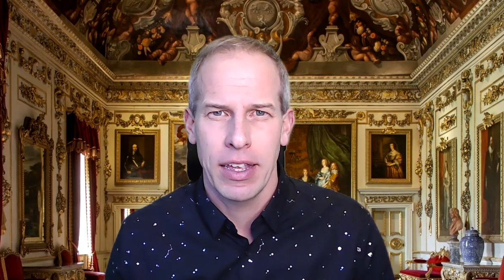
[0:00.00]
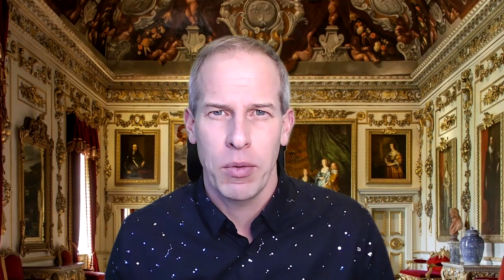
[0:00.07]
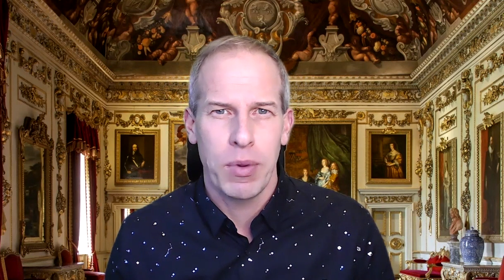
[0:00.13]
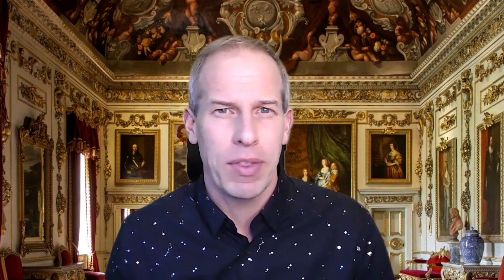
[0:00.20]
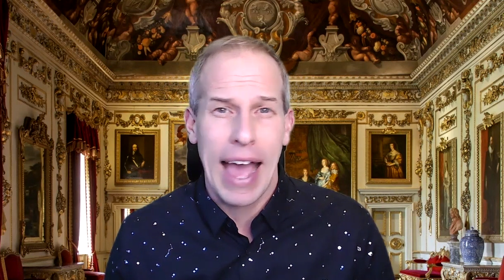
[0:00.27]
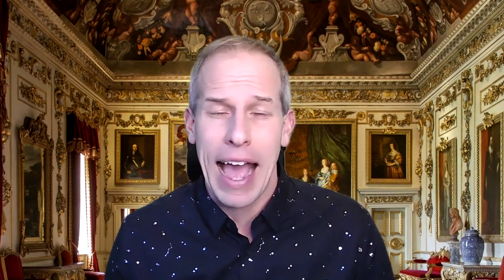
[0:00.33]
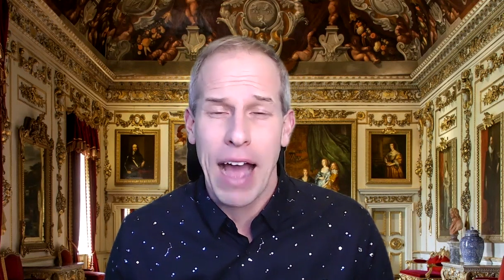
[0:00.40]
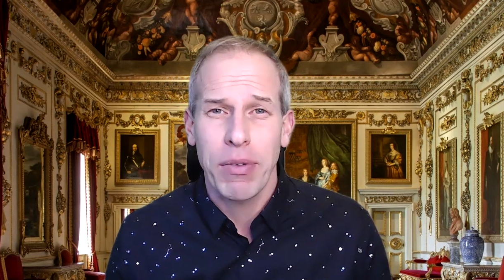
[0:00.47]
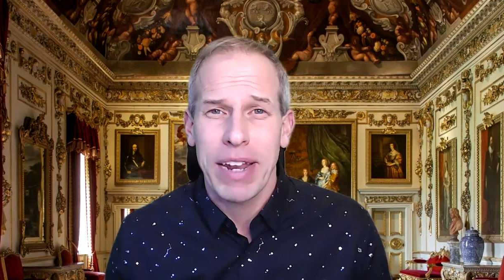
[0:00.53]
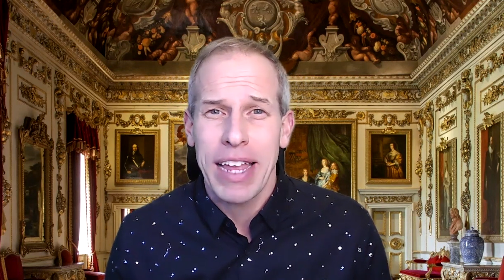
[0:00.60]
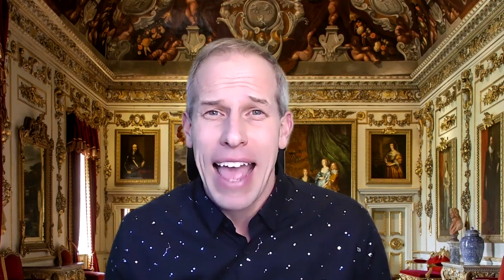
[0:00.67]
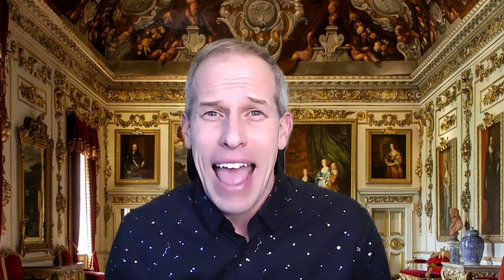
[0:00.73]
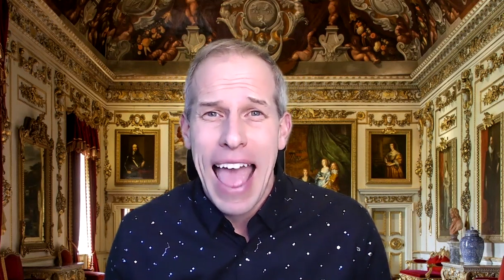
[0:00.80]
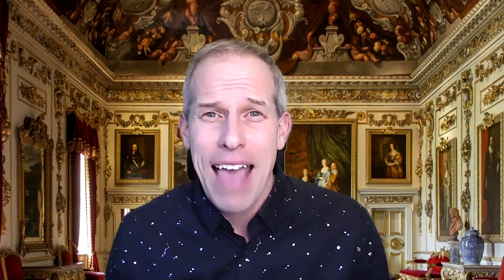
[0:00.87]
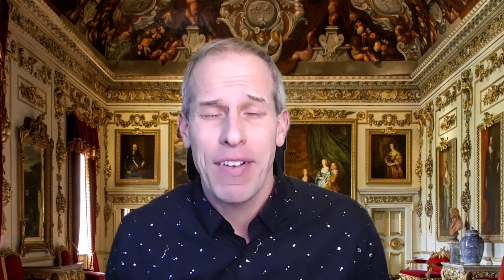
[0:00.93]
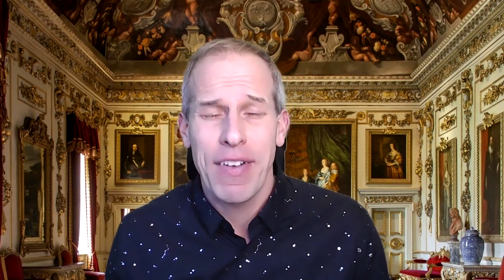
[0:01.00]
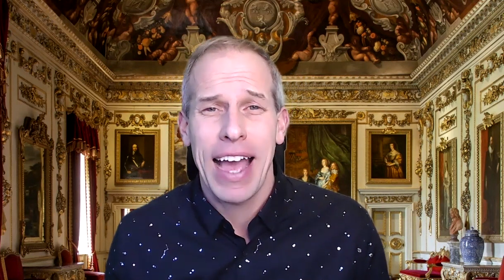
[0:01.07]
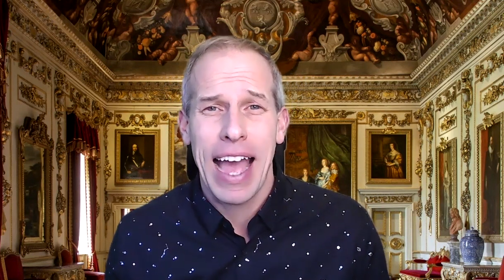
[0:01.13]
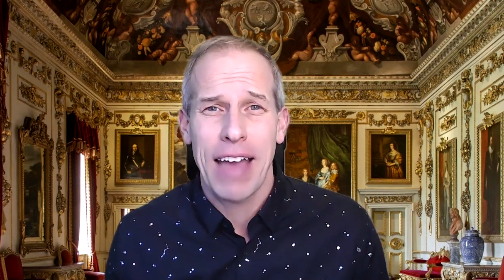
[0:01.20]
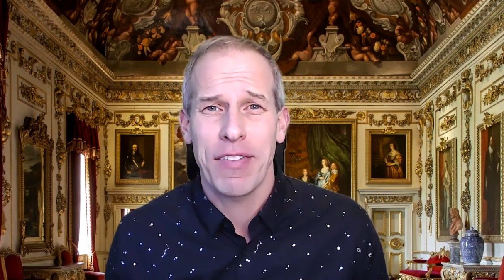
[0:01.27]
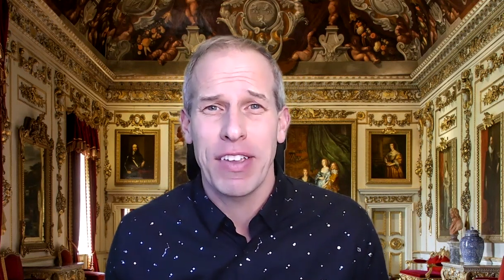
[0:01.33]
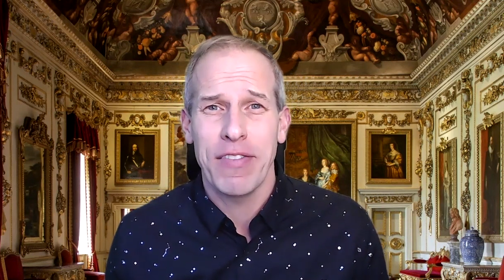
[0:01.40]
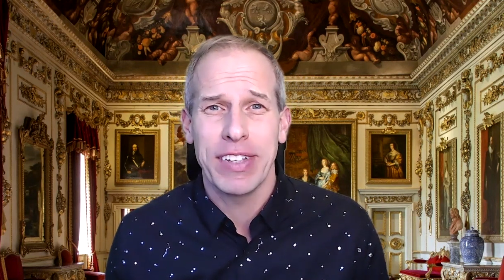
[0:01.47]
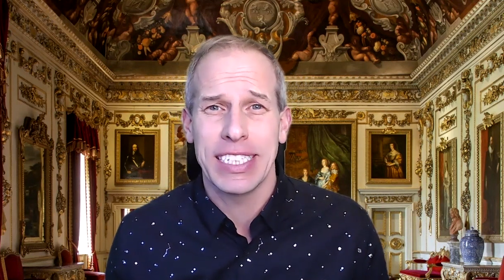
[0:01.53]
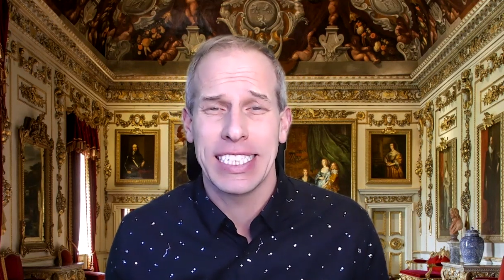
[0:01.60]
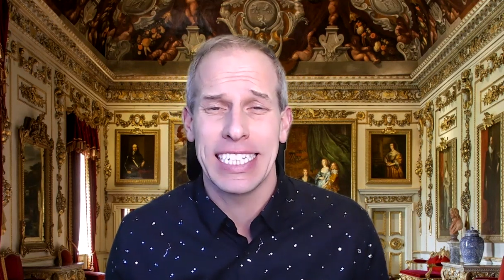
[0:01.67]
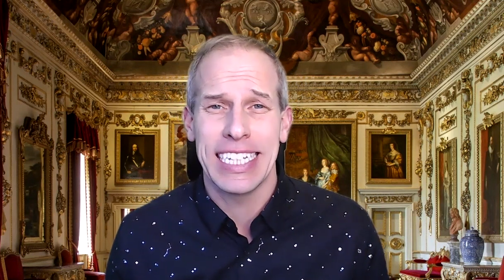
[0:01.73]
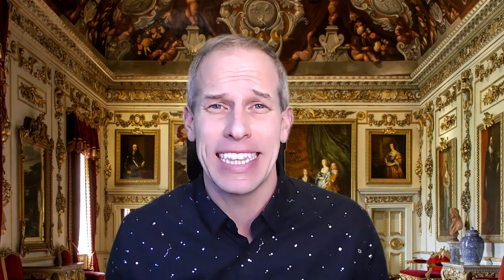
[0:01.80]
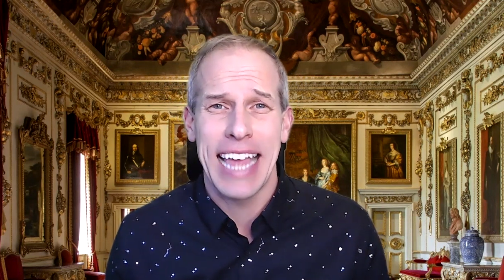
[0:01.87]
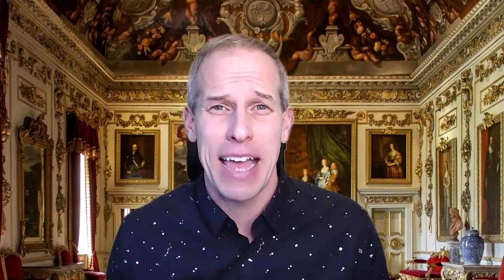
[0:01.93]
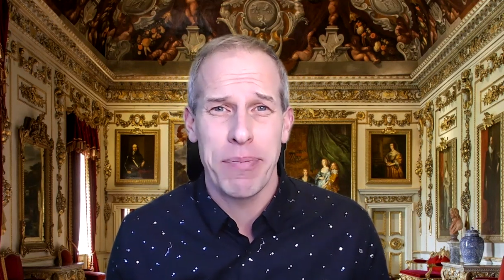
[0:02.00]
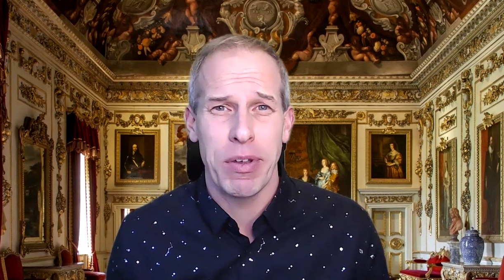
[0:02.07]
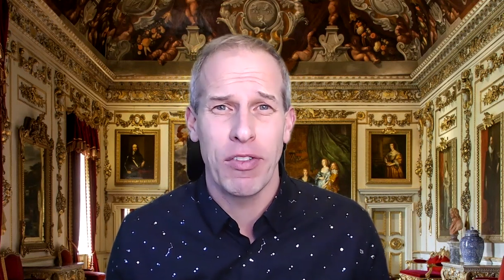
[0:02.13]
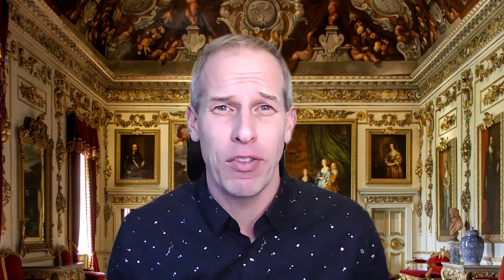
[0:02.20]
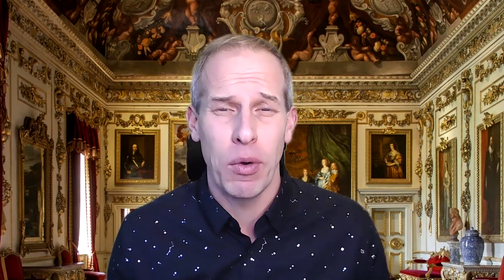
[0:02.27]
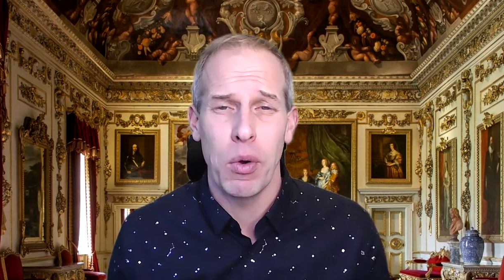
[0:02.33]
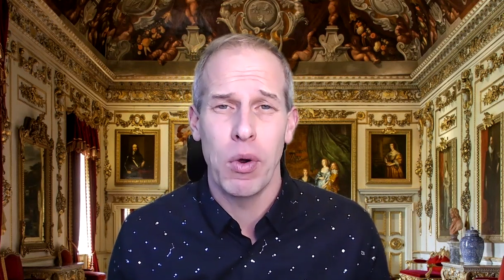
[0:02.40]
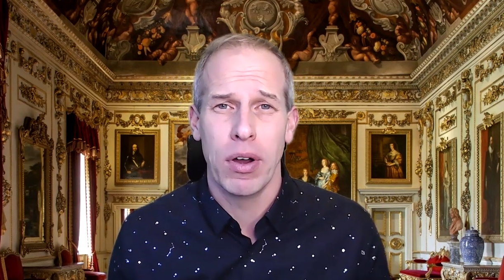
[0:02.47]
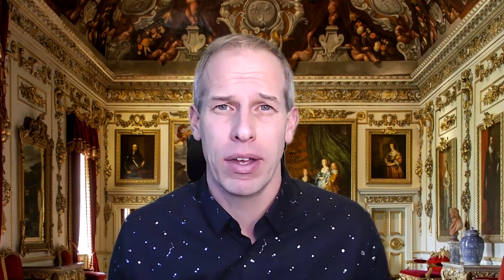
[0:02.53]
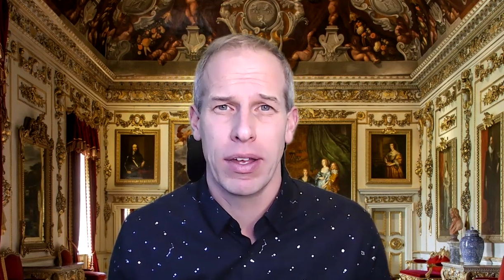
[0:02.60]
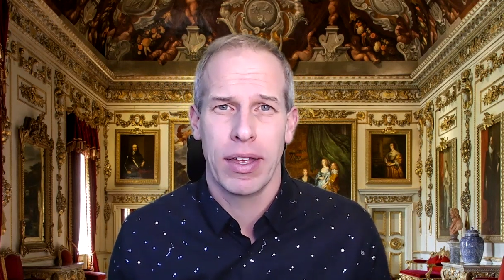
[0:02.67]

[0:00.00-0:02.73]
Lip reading: without ever having visited there before.